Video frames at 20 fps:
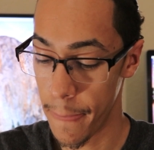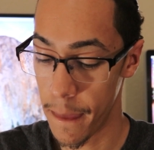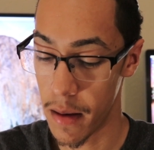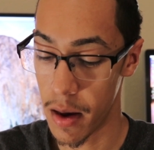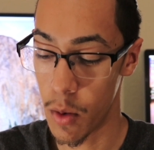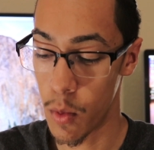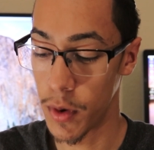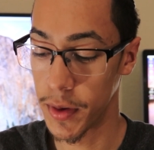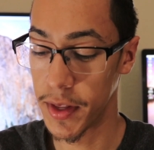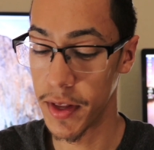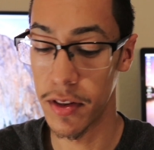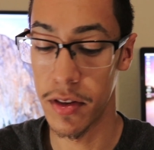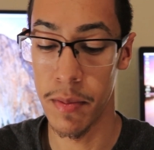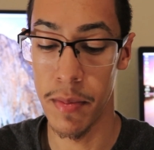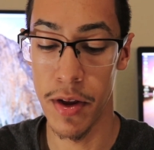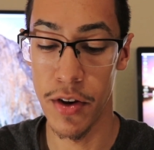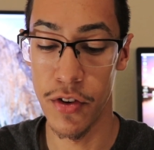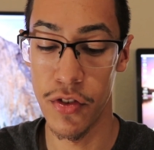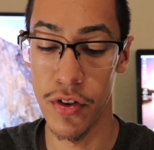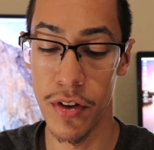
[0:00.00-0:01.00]
Uh, one thing to
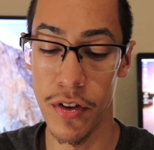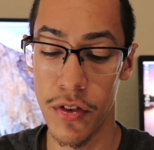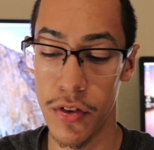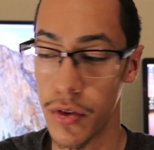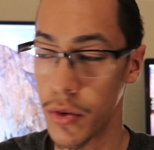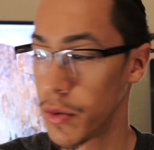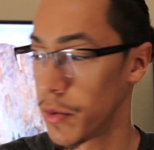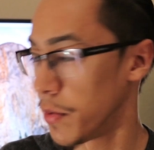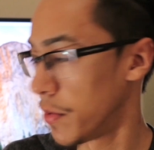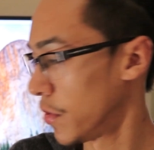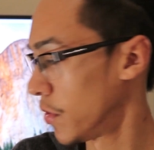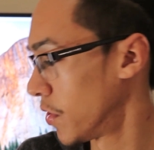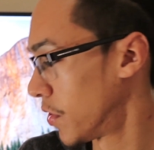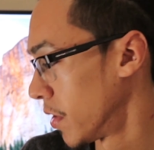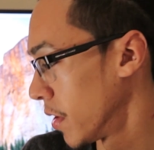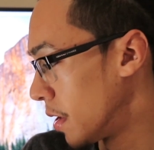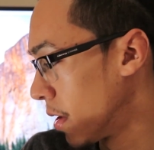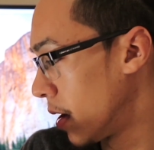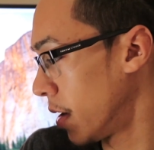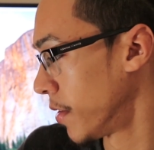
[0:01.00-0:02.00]
mention too, just
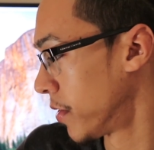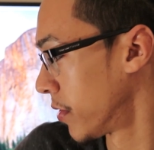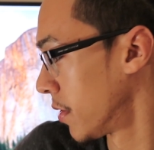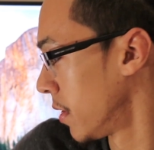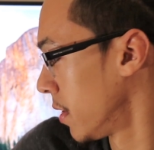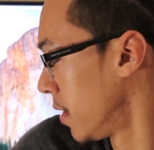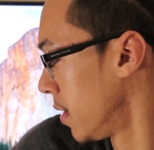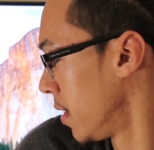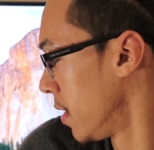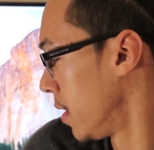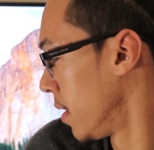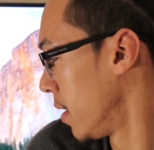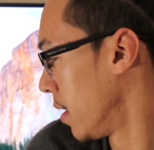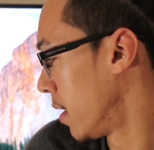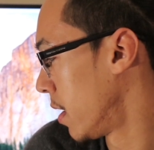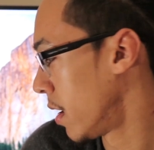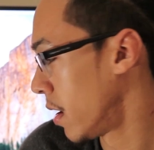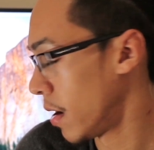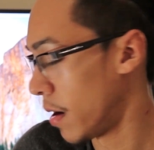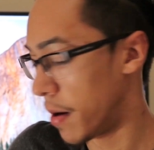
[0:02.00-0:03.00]
in case,
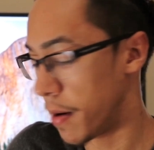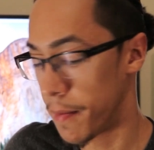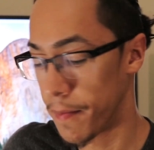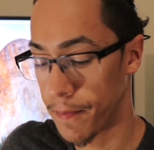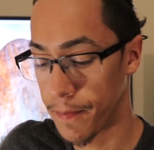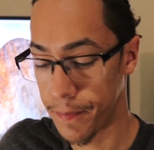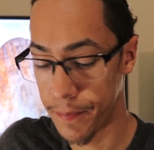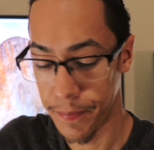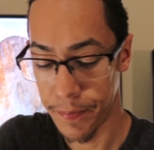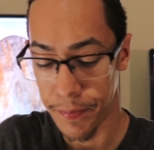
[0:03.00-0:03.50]
um,